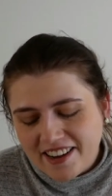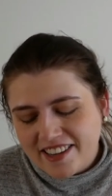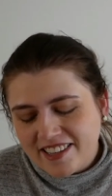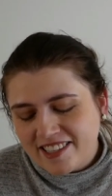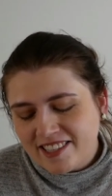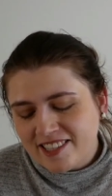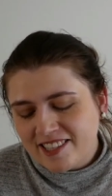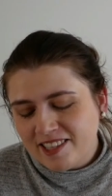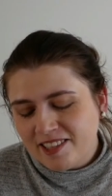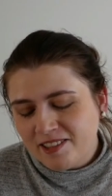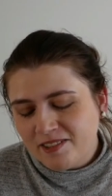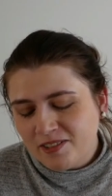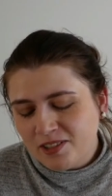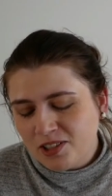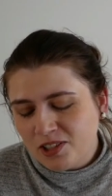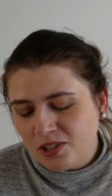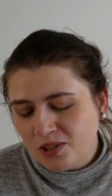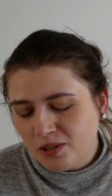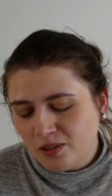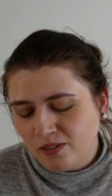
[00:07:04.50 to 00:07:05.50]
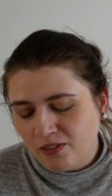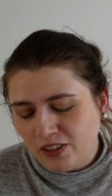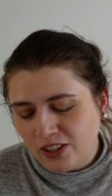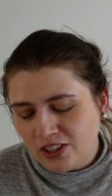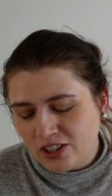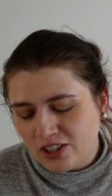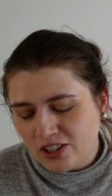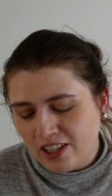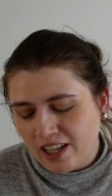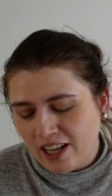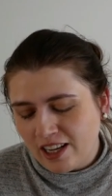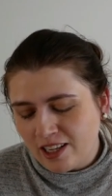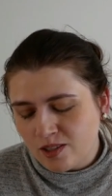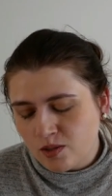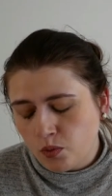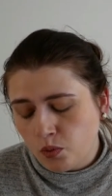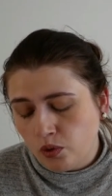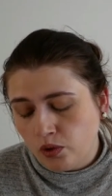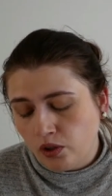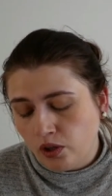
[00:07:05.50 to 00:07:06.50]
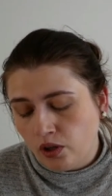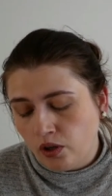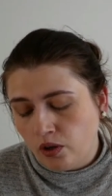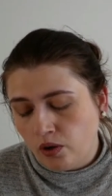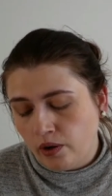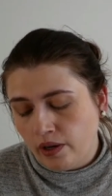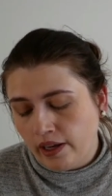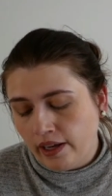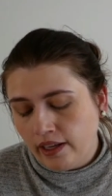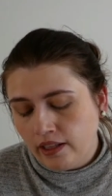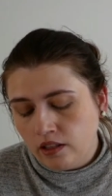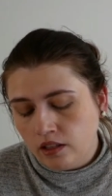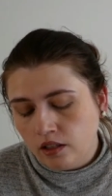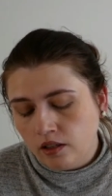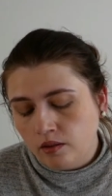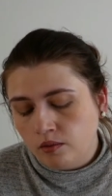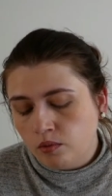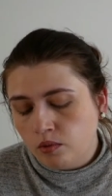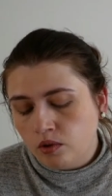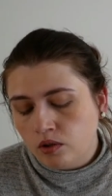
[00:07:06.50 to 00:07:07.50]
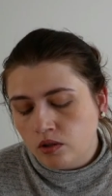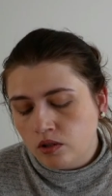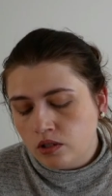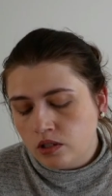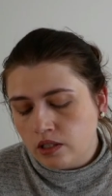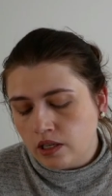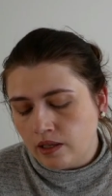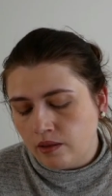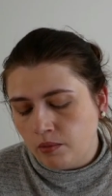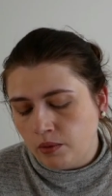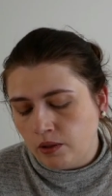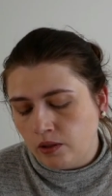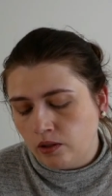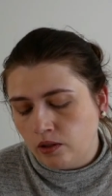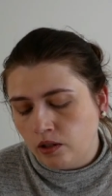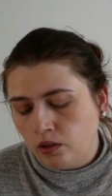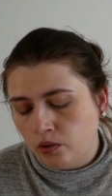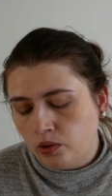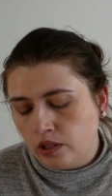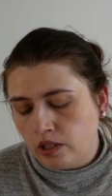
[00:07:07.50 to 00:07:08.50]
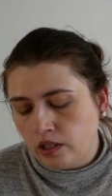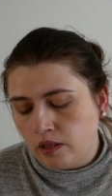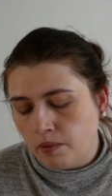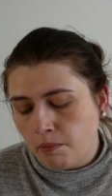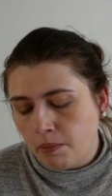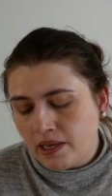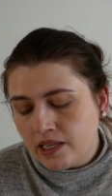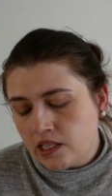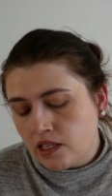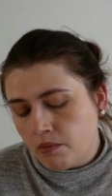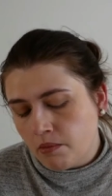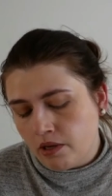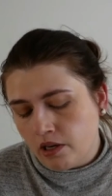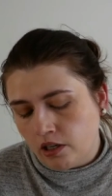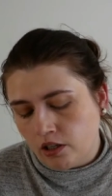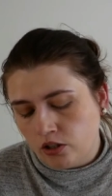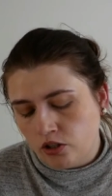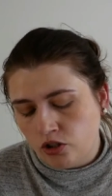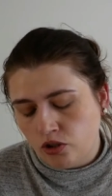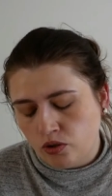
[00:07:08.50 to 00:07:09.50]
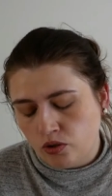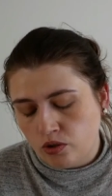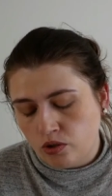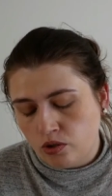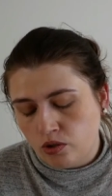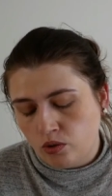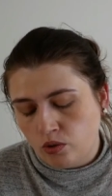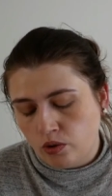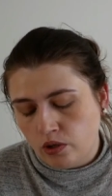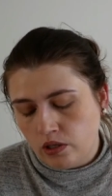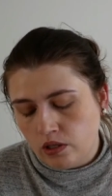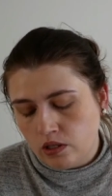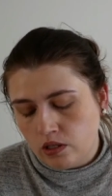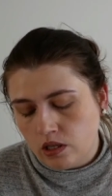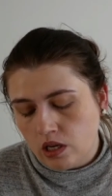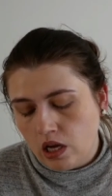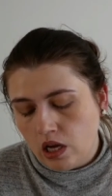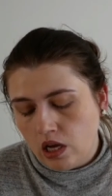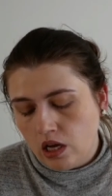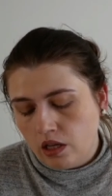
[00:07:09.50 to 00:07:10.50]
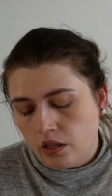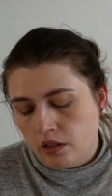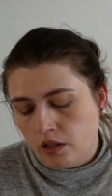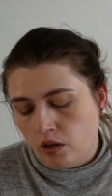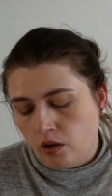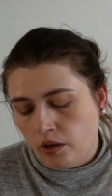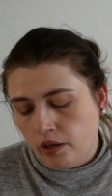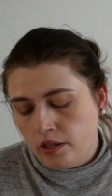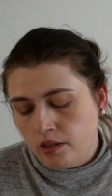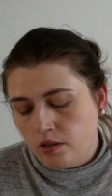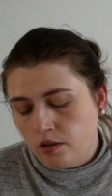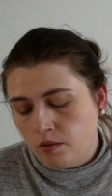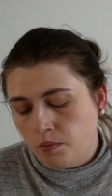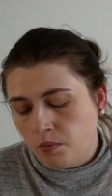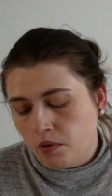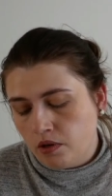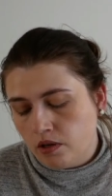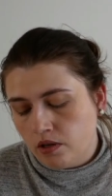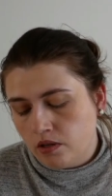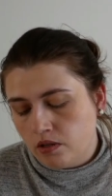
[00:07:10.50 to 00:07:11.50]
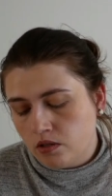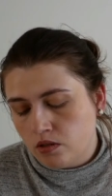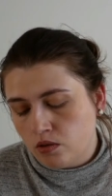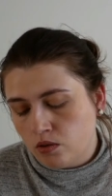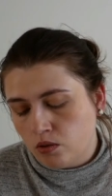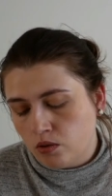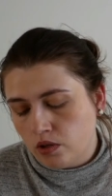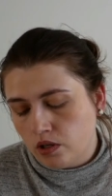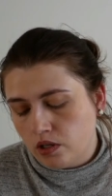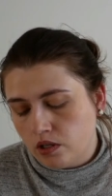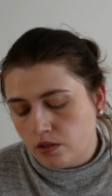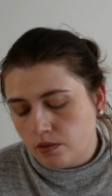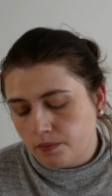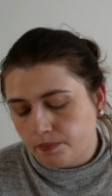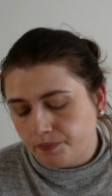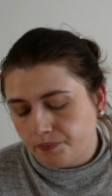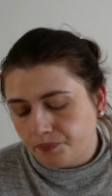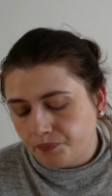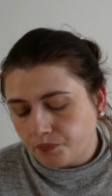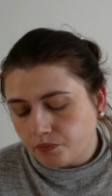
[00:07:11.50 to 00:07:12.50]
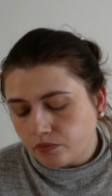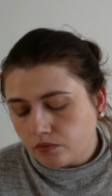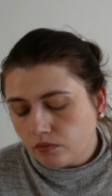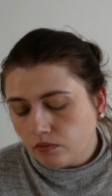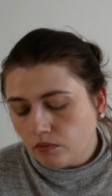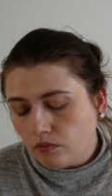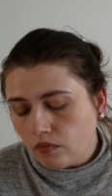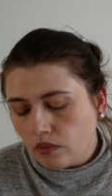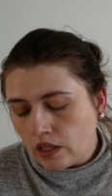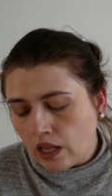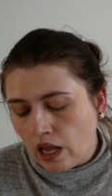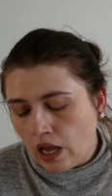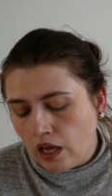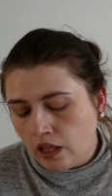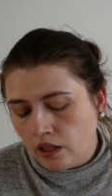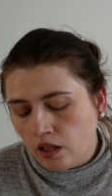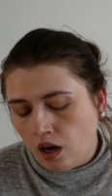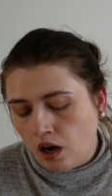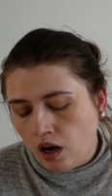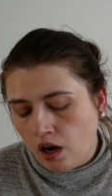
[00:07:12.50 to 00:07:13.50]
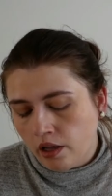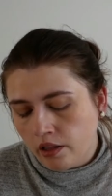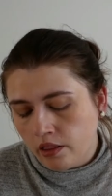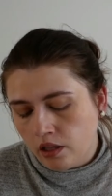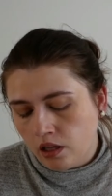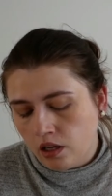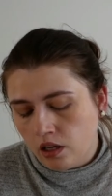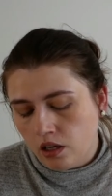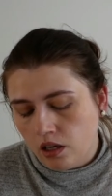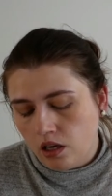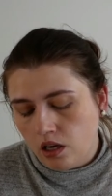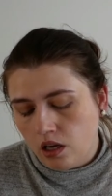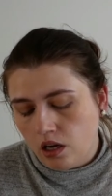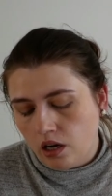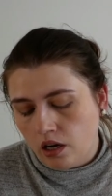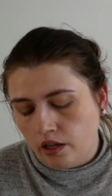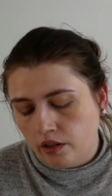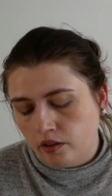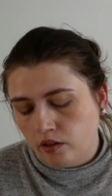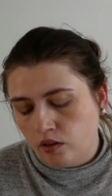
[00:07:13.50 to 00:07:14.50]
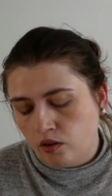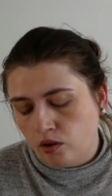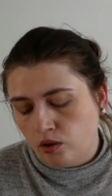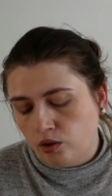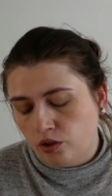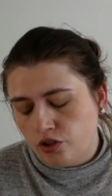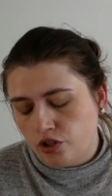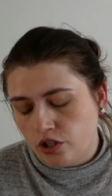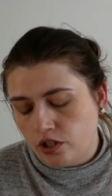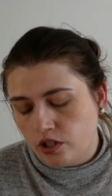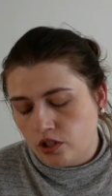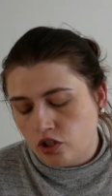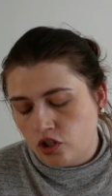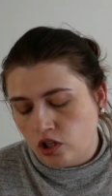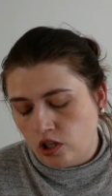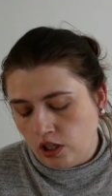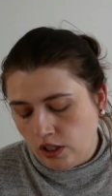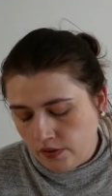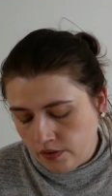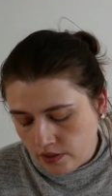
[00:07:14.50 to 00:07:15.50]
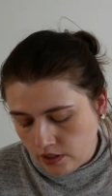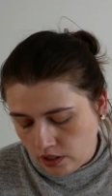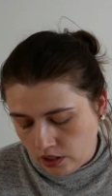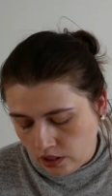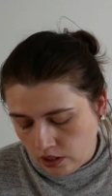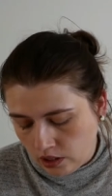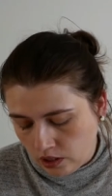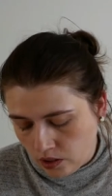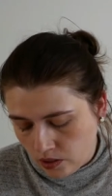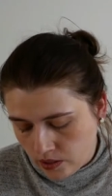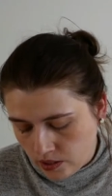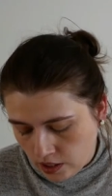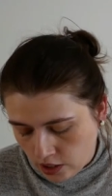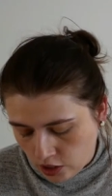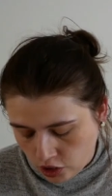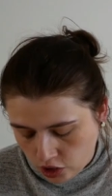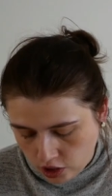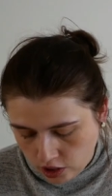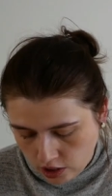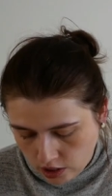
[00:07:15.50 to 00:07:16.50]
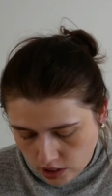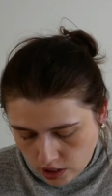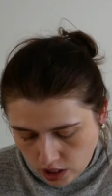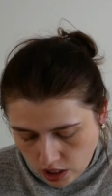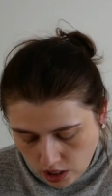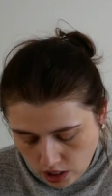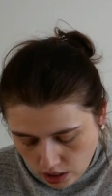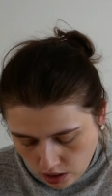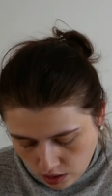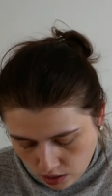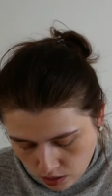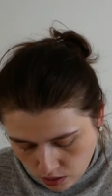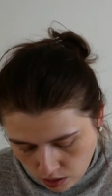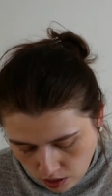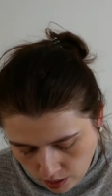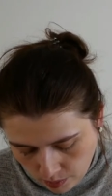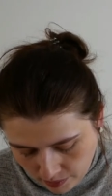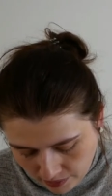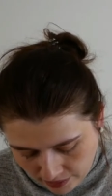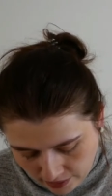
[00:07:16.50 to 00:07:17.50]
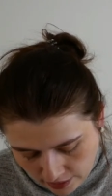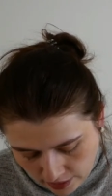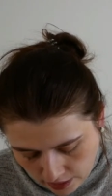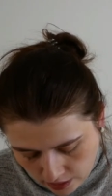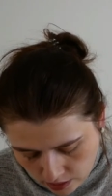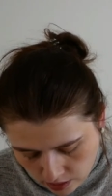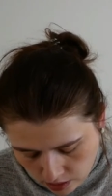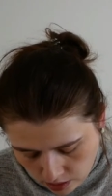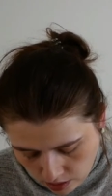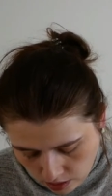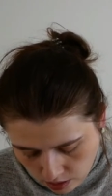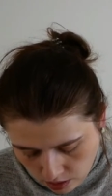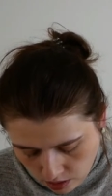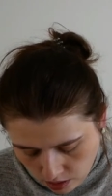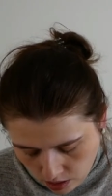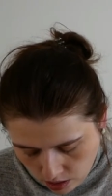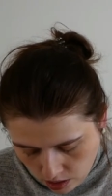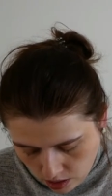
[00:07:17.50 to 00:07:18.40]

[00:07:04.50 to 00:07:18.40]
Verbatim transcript: Silva's short fiction has won her O. Henry Award and been included in the Best American Short Stories, the O. Henry Prize Stories, and other anthologies. She lives in Los Angeles. So I'm guessing